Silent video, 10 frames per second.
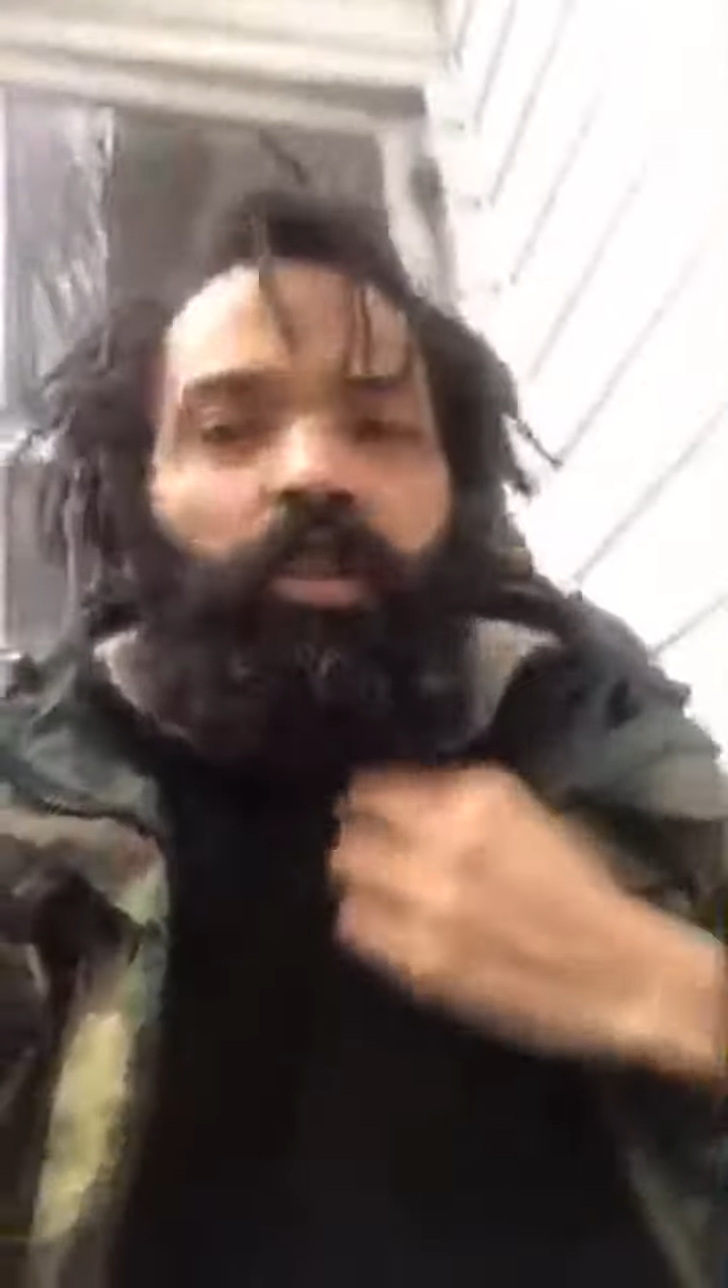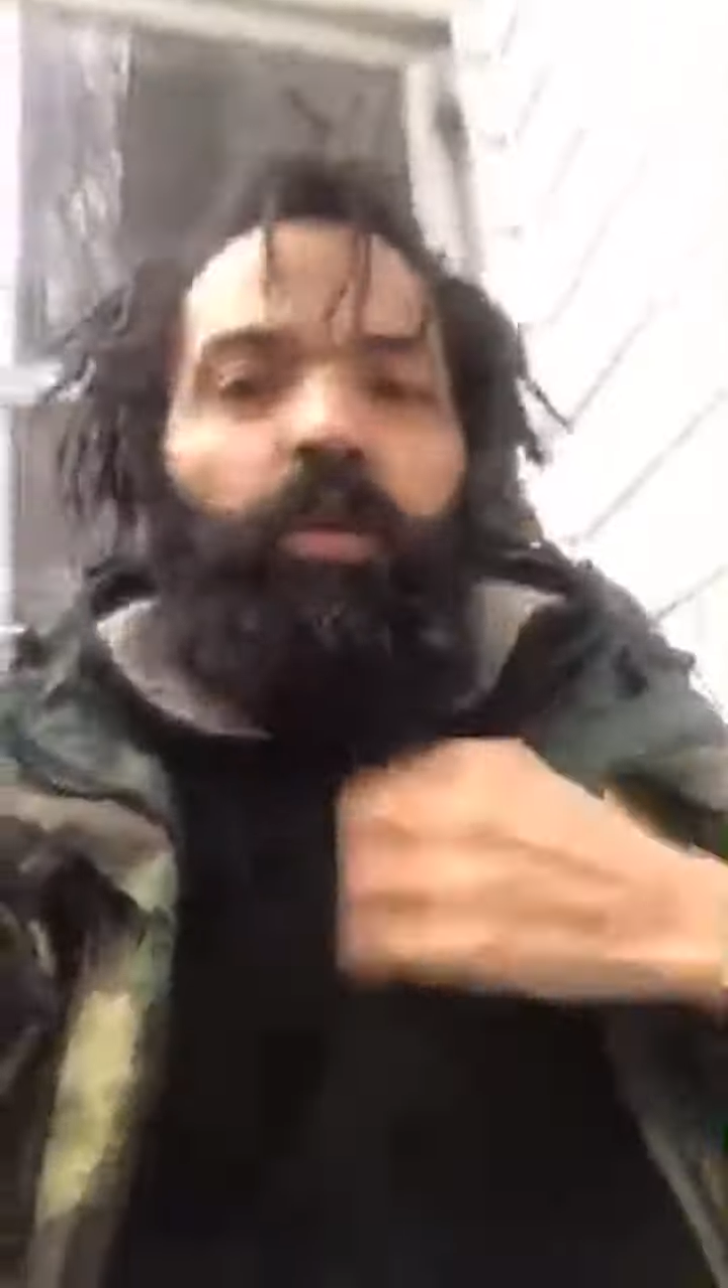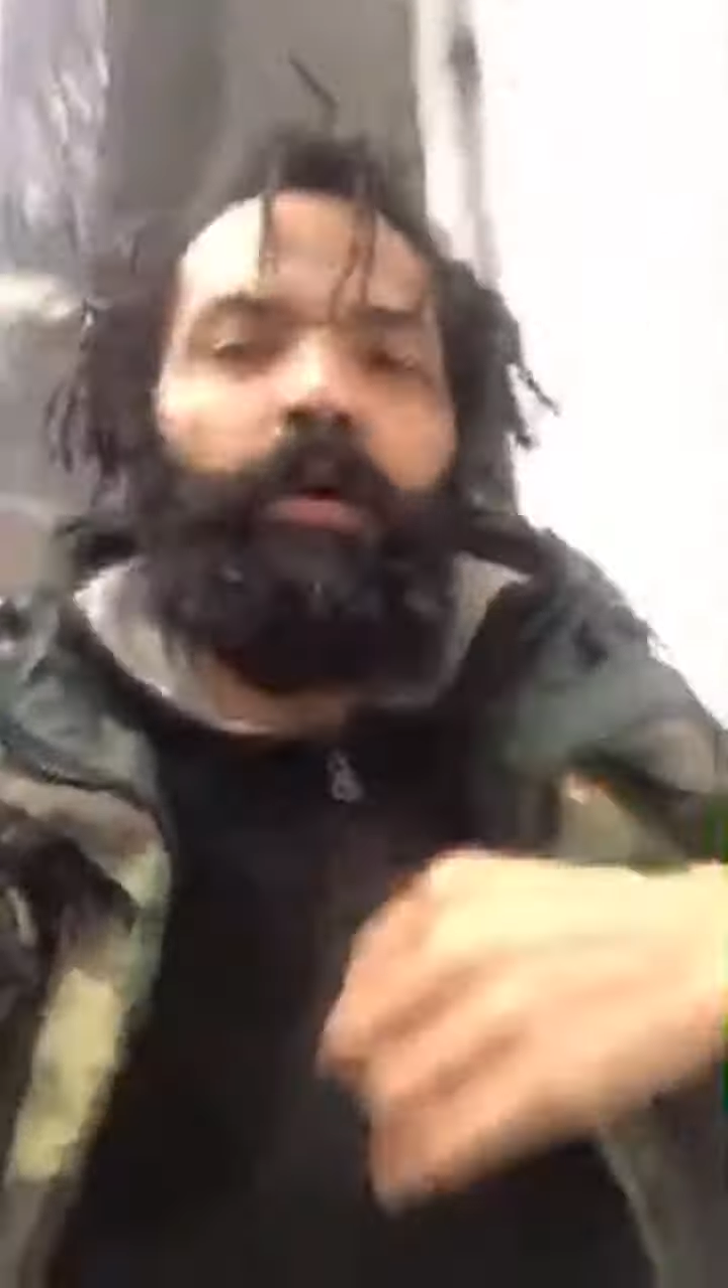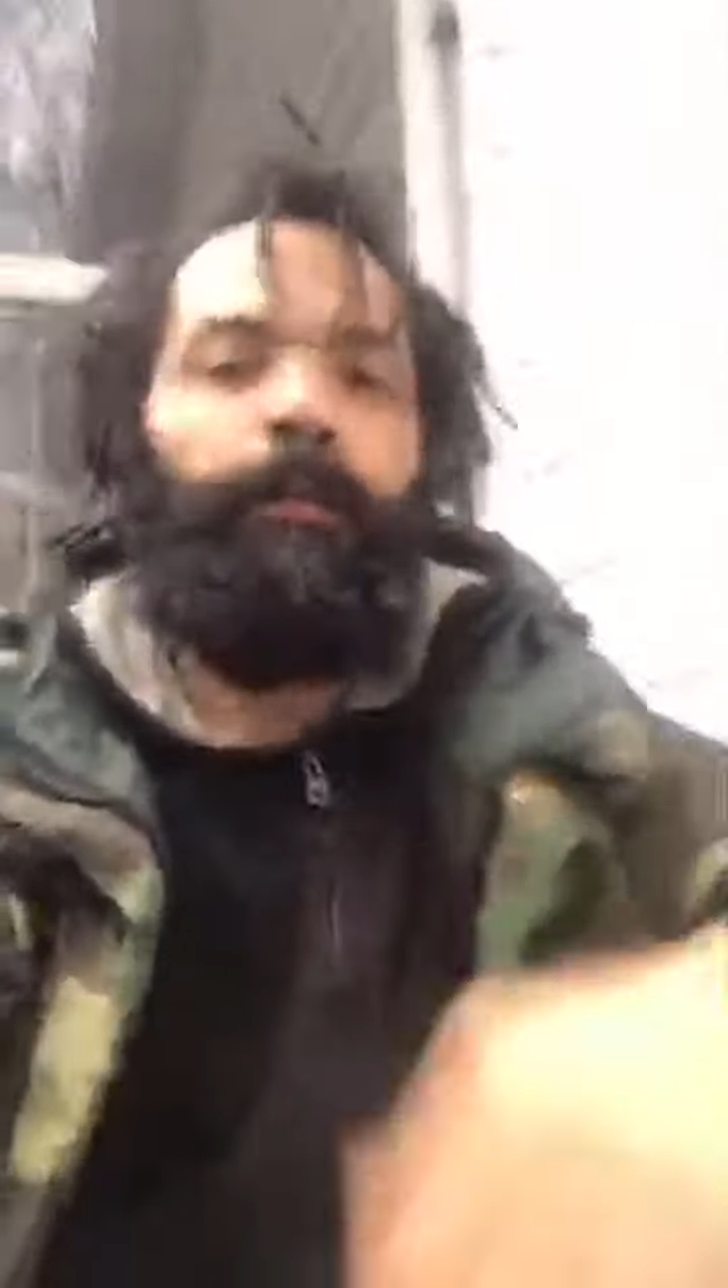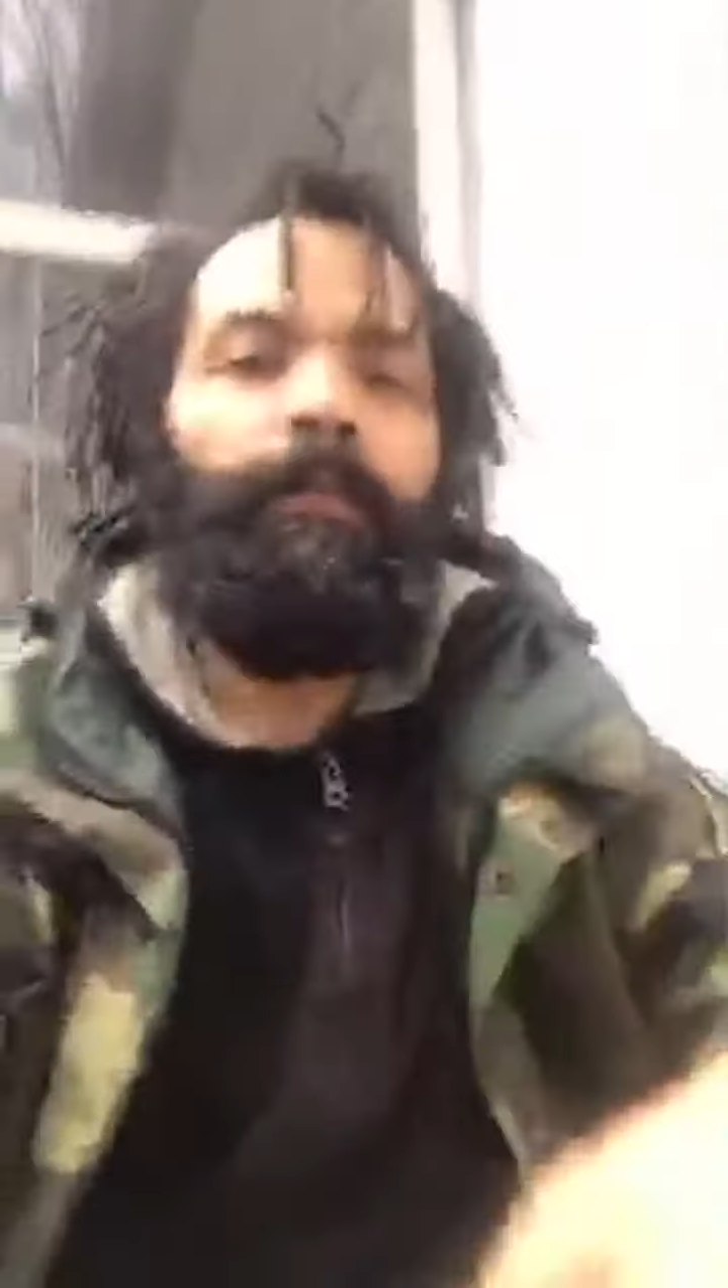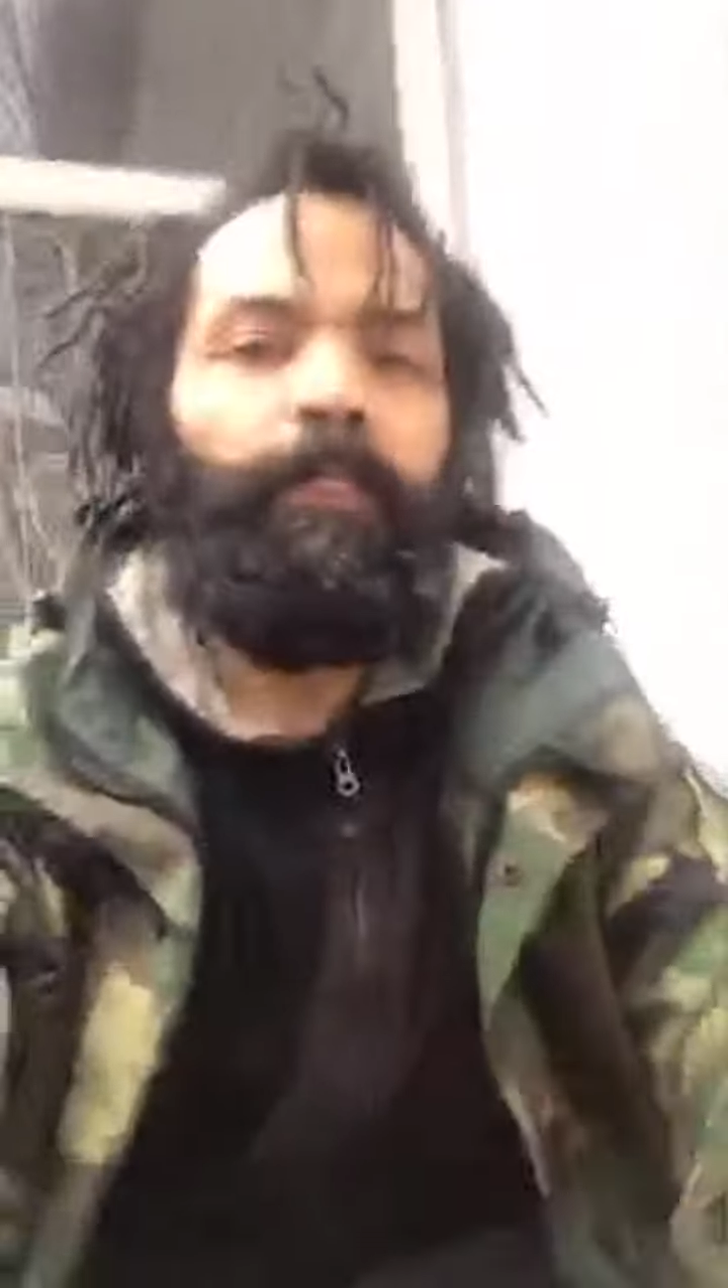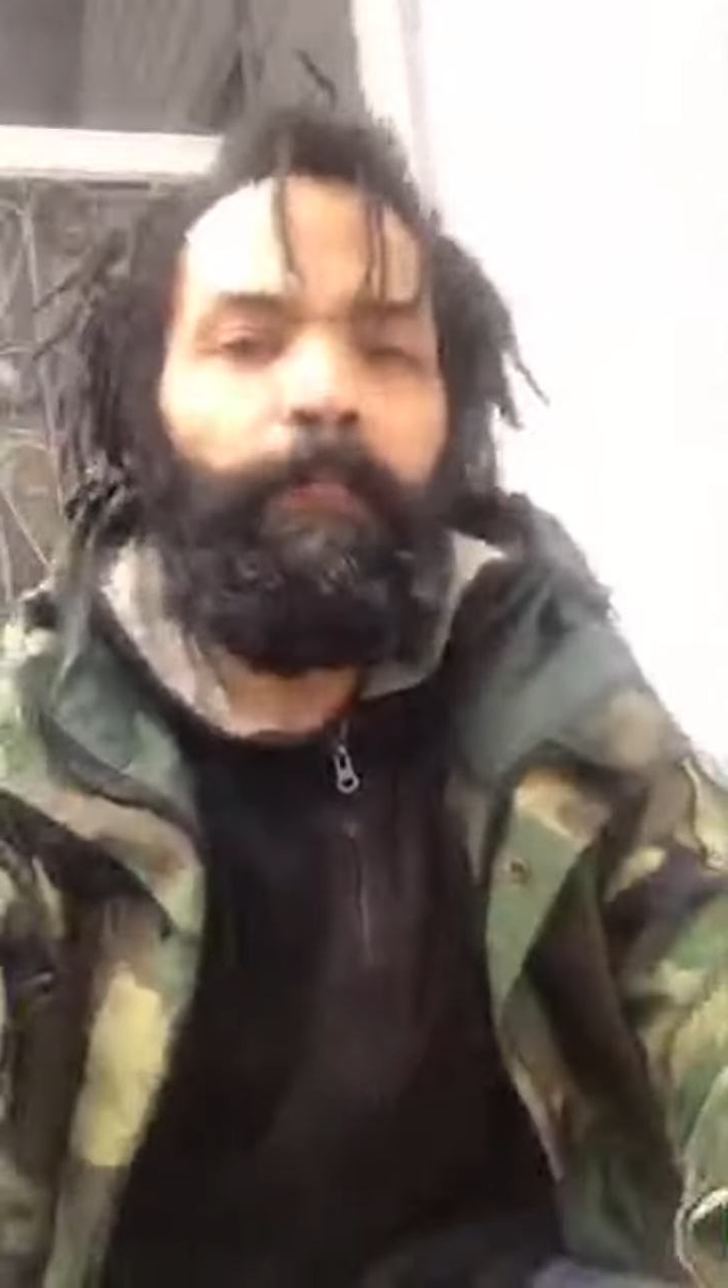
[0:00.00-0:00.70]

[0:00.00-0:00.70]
doing?